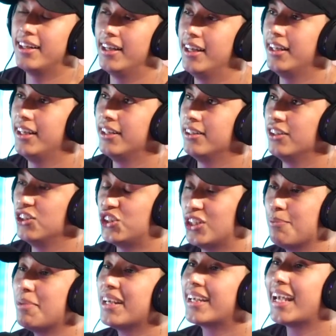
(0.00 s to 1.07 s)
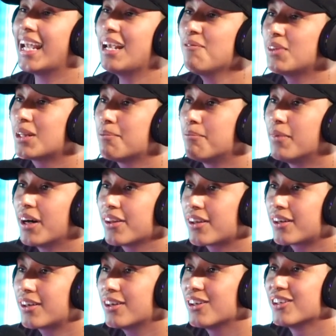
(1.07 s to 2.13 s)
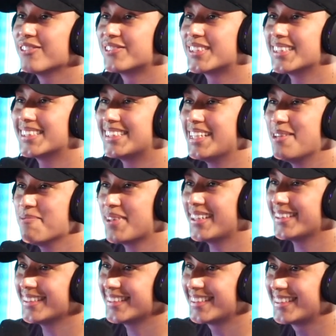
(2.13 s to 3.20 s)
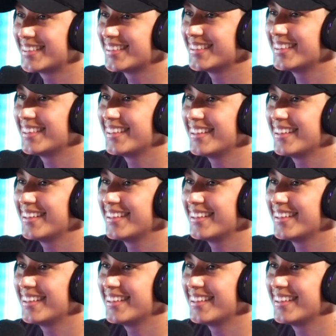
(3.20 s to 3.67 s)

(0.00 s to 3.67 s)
And she became the mother of the demons.